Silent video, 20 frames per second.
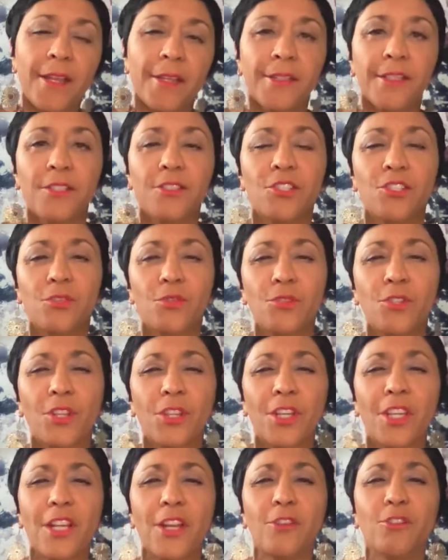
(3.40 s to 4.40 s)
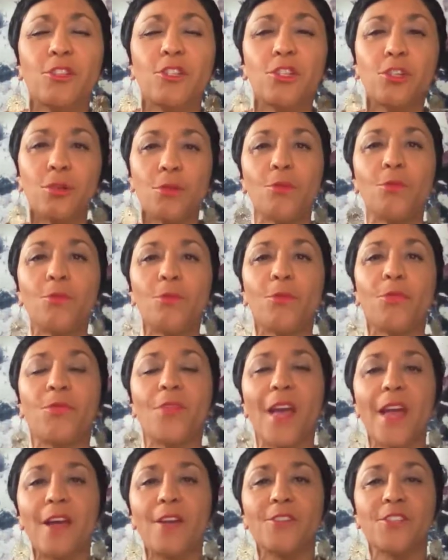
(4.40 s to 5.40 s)
It is the year
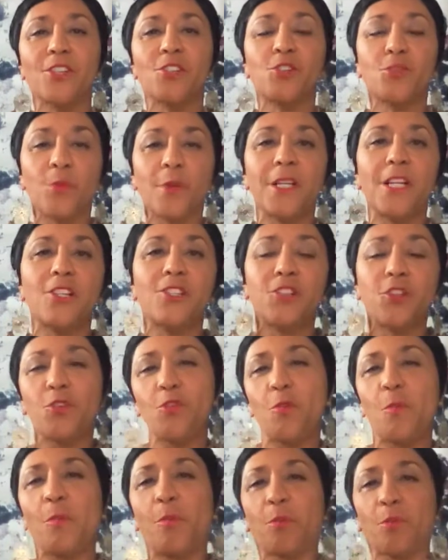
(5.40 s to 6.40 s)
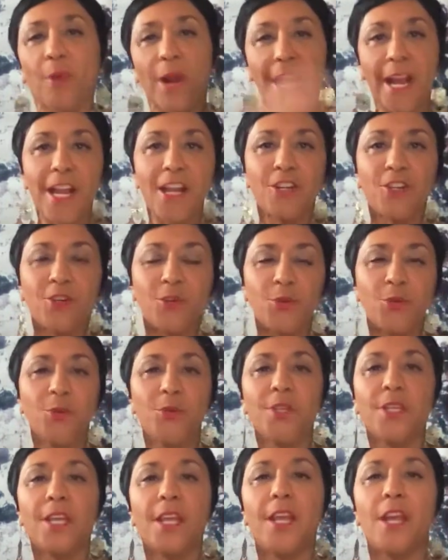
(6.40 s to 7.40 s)
2022, brand
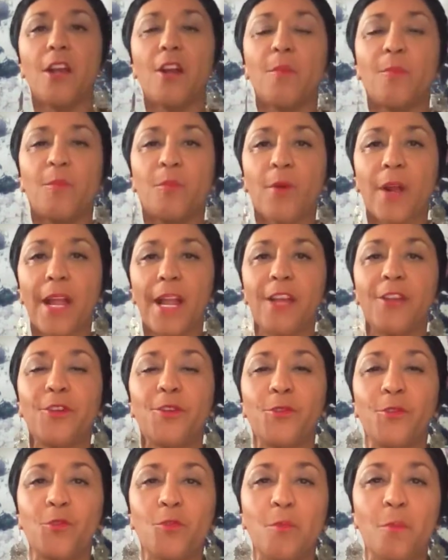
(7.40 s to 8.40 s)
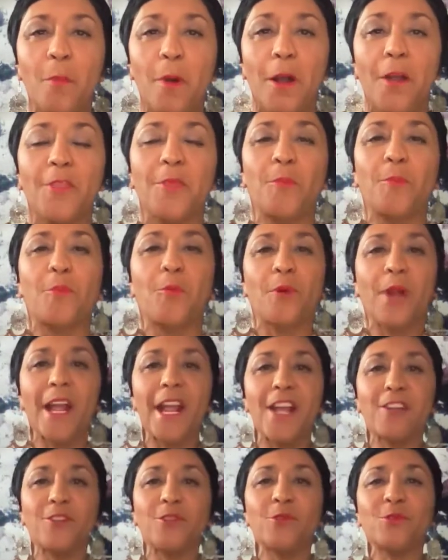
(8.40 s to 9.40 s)
new year, brand new month,
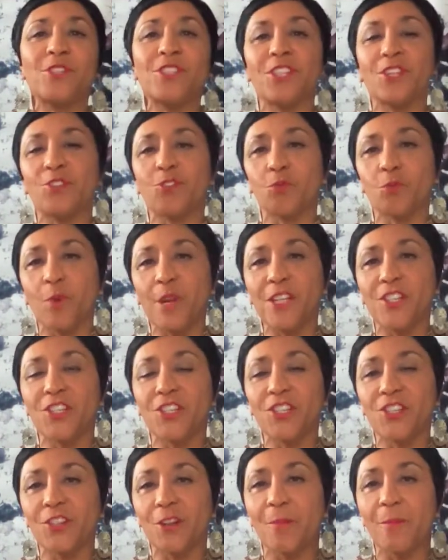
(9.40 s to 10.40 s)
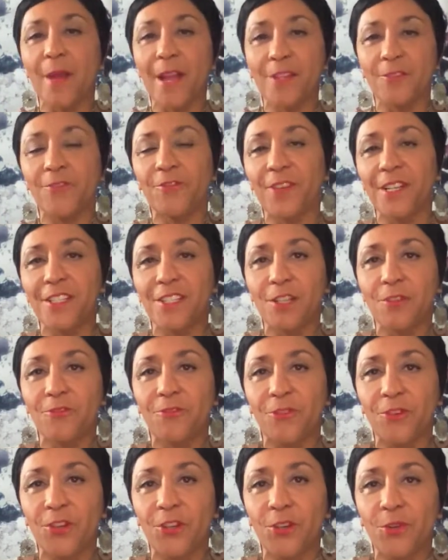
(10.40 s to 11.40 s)
brand new situations are manifesting
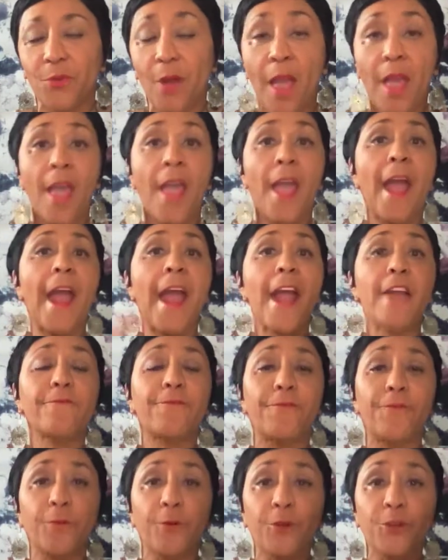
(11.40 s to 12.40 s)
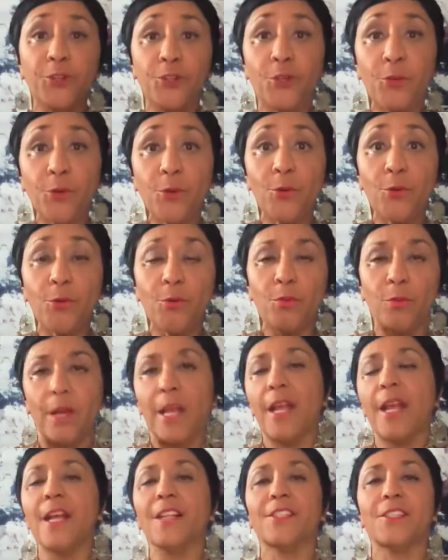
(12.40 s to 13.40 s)
for you. And for you,
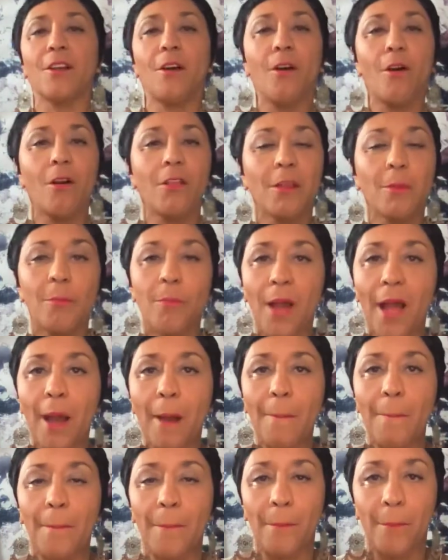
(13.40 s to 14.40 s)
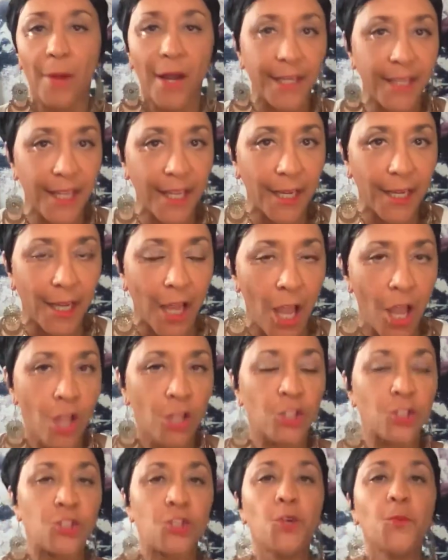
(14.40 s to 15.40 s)
it's all about money.
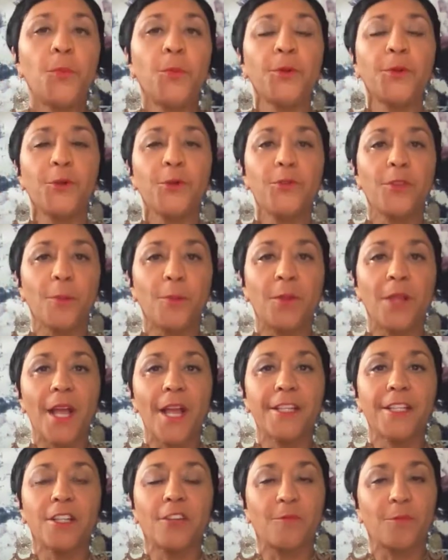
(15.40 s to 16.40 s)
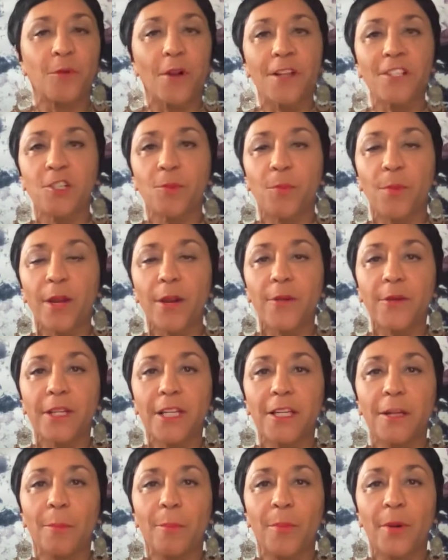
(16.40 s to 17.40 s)
Jupiter, the planet of
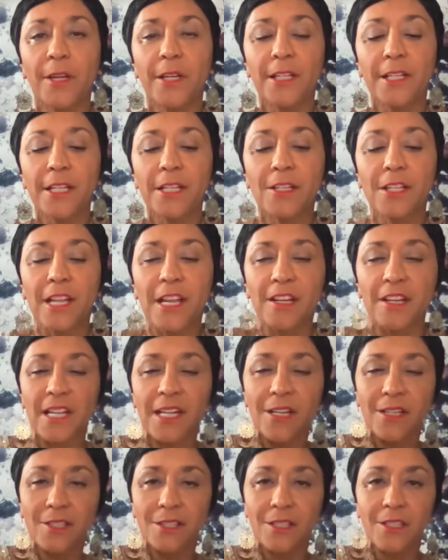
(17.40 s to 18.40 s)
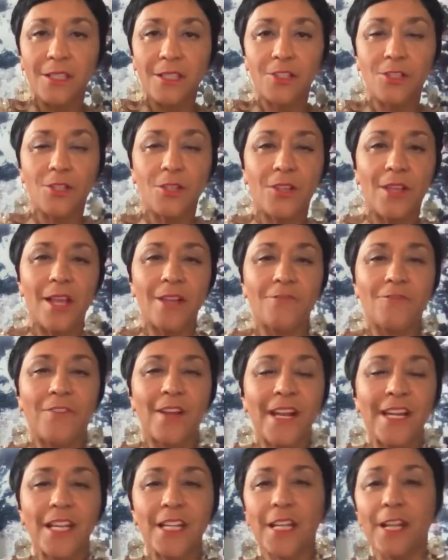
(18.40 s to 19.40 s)
prosperity and abundance, it eases into that,
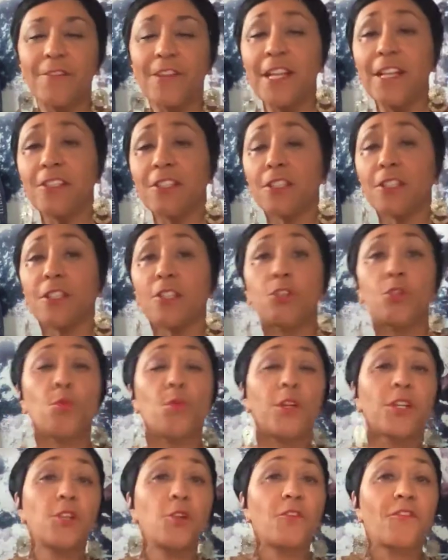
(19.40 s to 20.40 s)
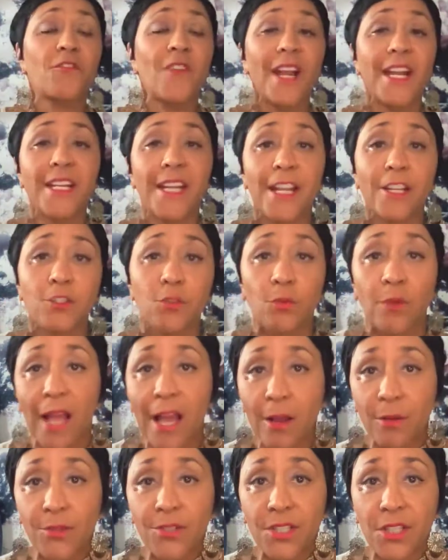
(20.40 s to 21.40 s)
it eases into one of your financial
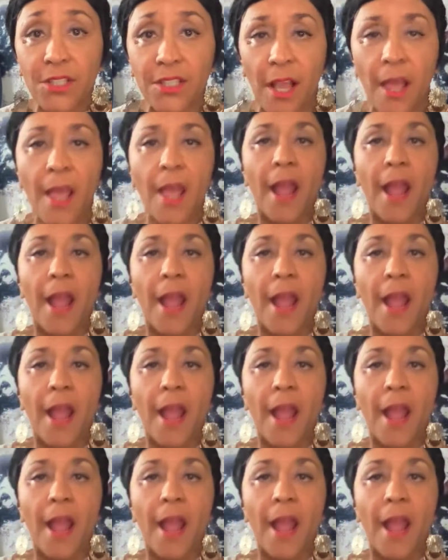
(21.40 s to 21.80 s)
houses,